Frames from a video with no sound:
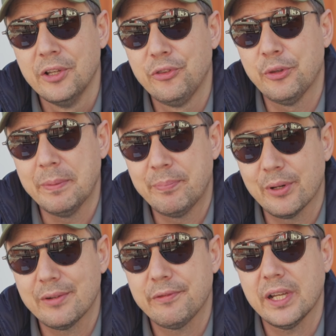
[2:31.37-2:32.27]
to be
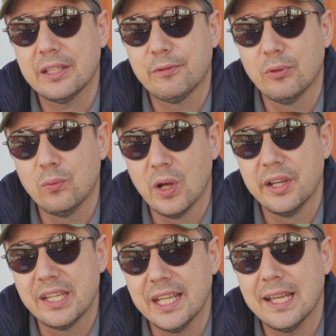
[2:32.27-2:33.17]
perfect for
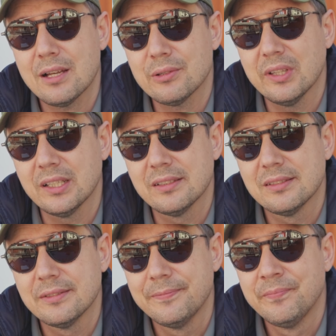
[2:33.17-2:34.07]
one-day outings.